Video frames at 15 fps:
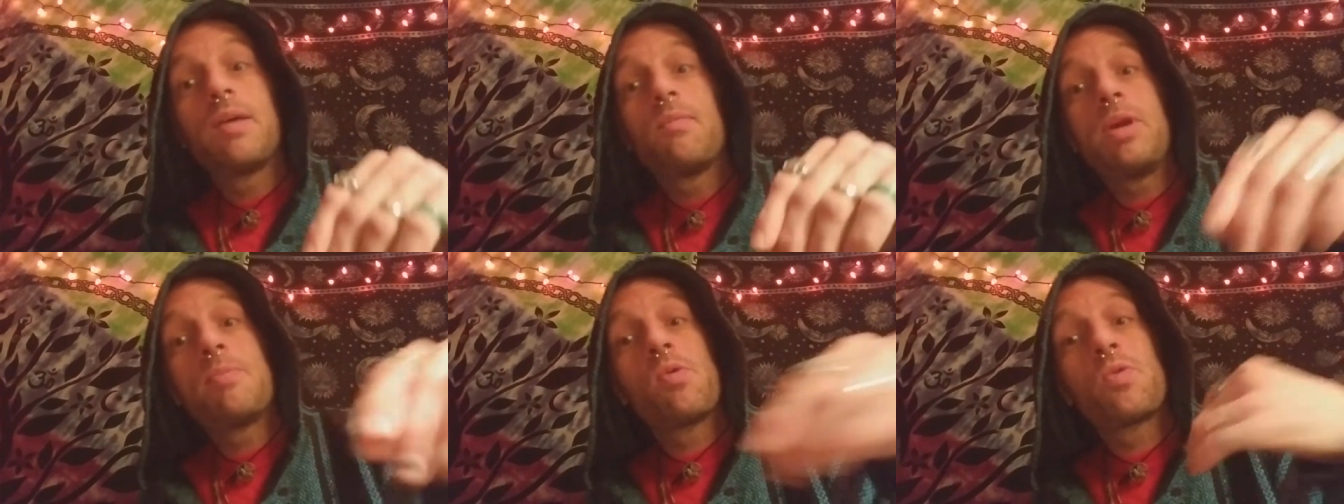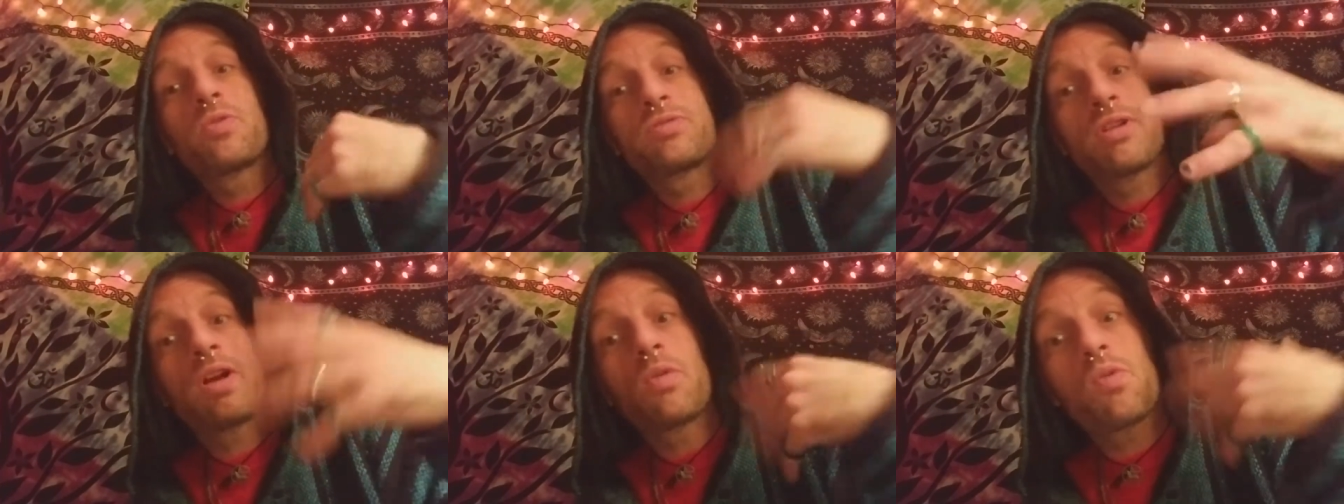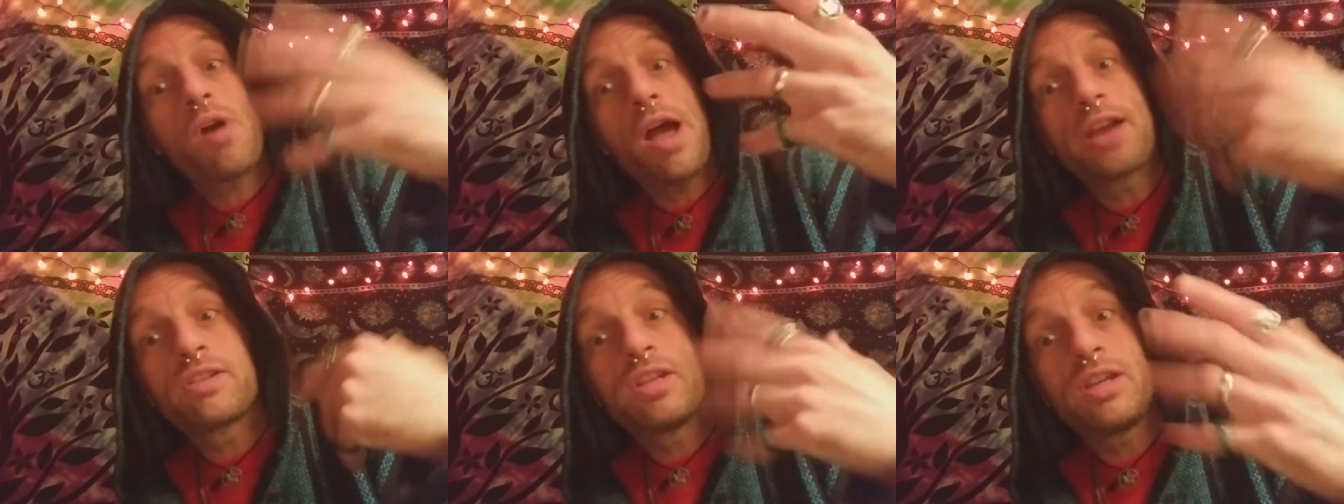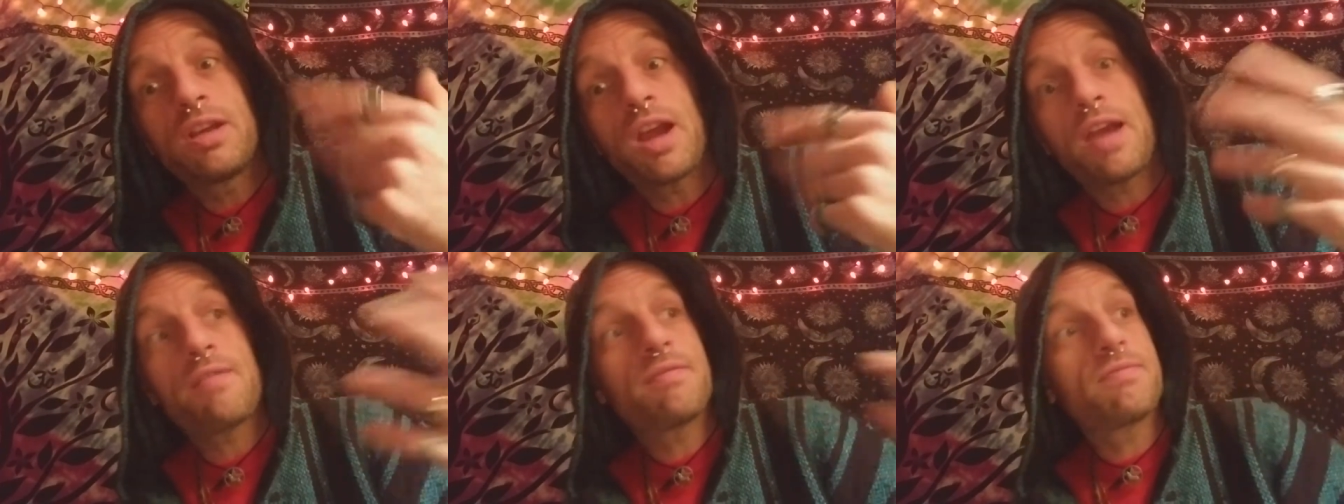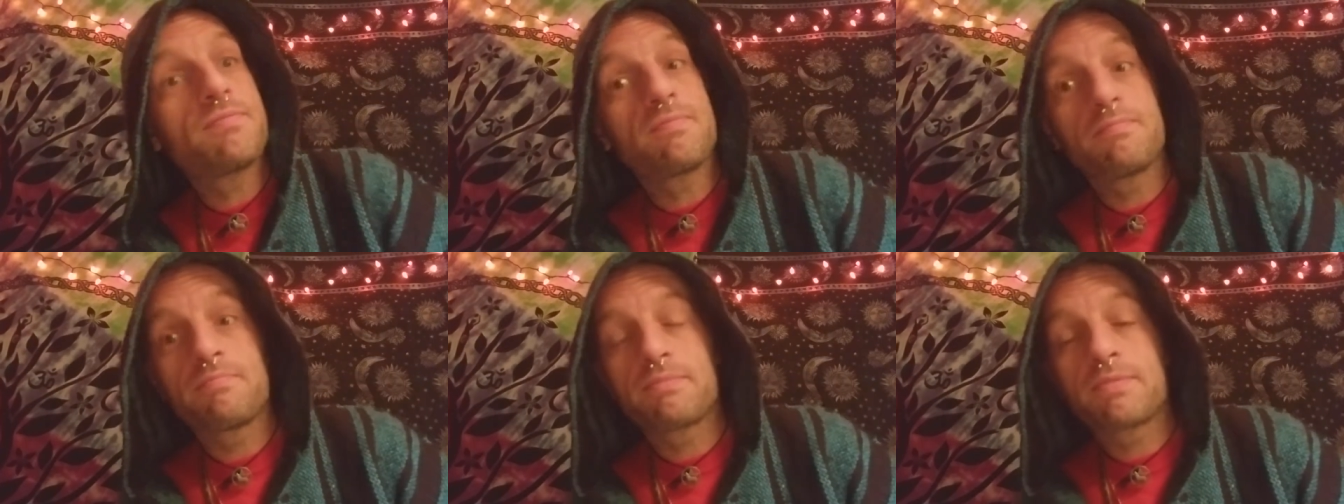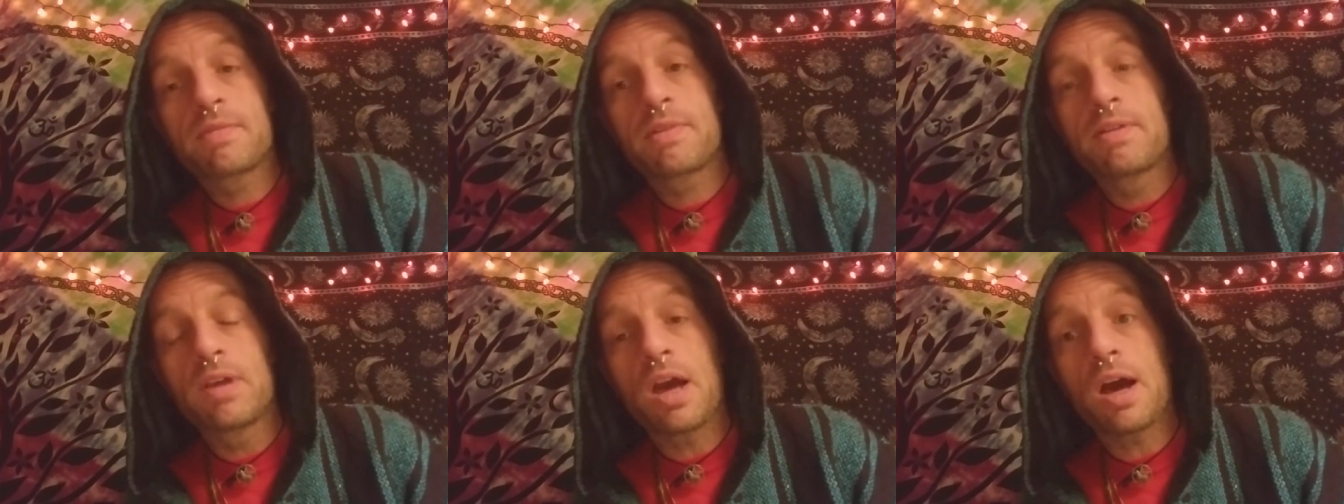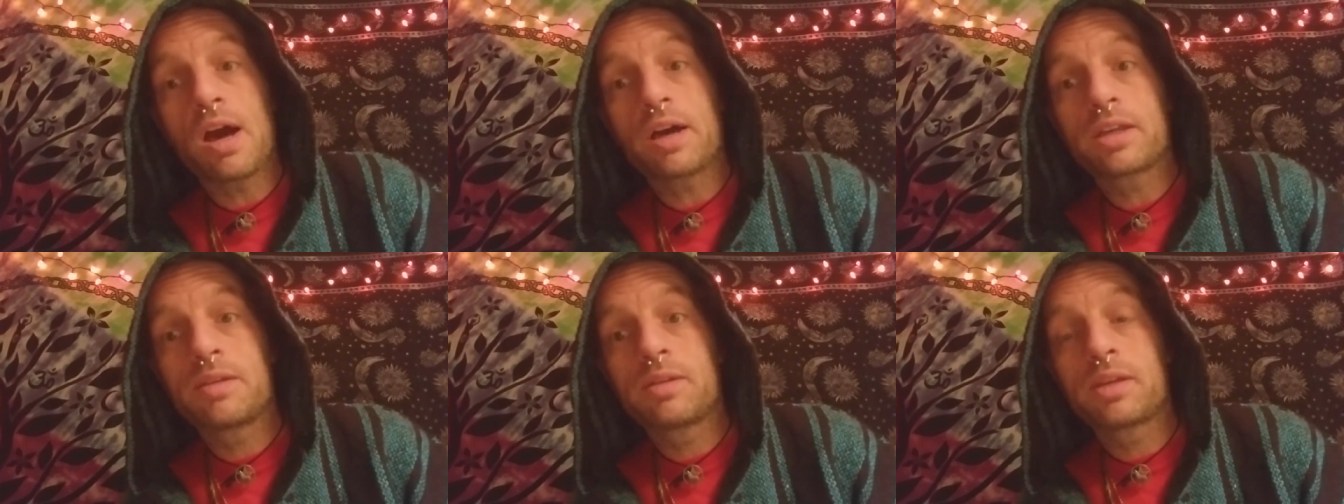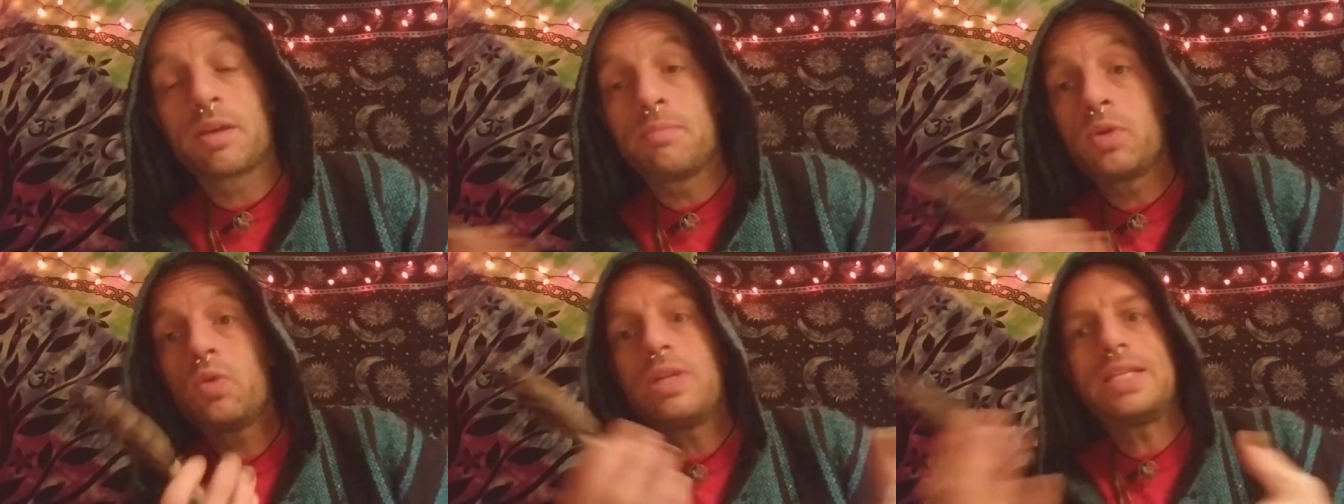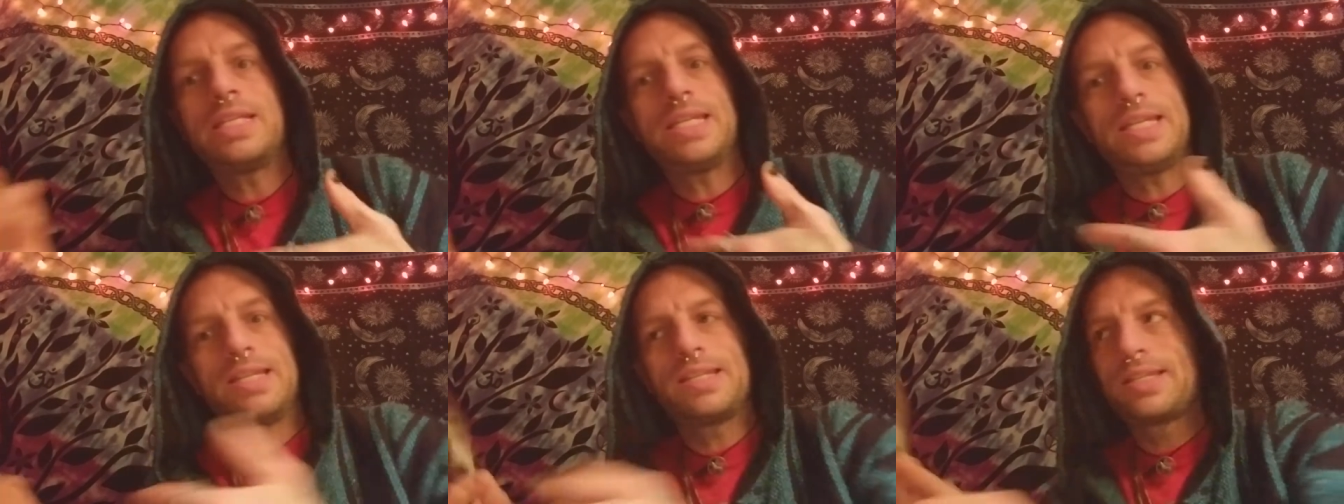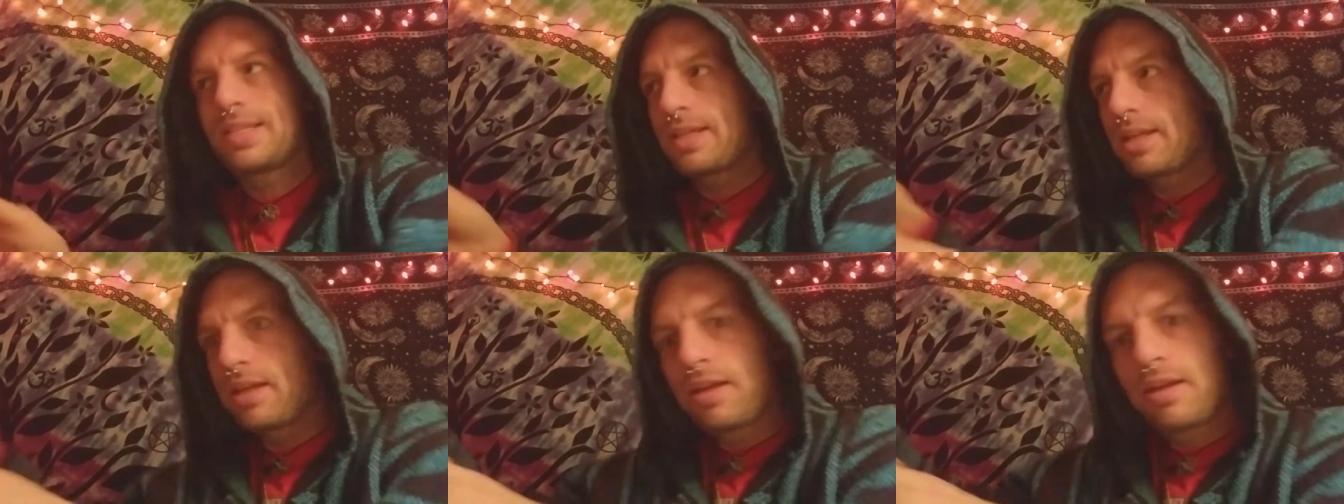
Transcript: People will start, we'll actually have communities.